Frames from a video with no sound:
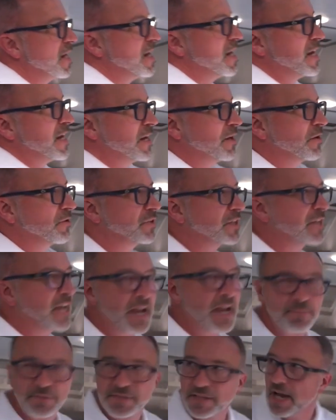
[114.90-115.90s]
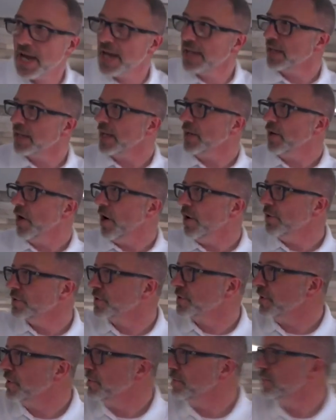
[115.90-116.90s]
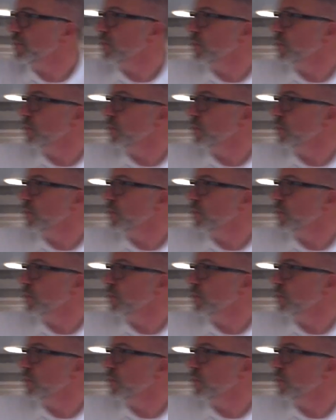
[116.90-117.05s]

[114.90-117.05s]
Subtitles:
Here on the campsite and also